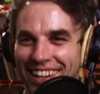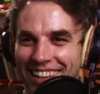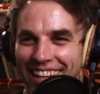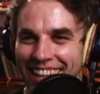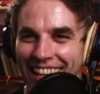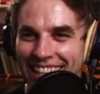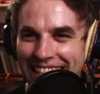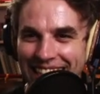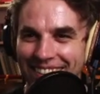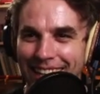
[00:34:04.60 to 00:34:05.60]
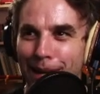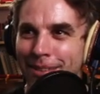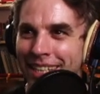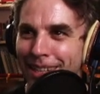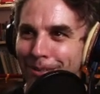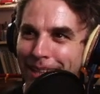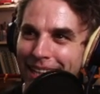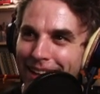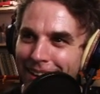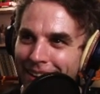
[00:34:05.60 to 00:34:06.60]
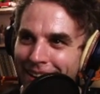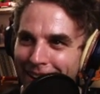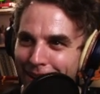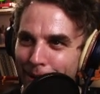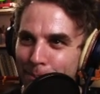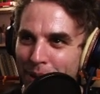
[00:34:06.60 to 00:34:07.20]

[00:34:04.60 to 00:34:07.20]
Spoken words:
All right, let's see what happened here. We are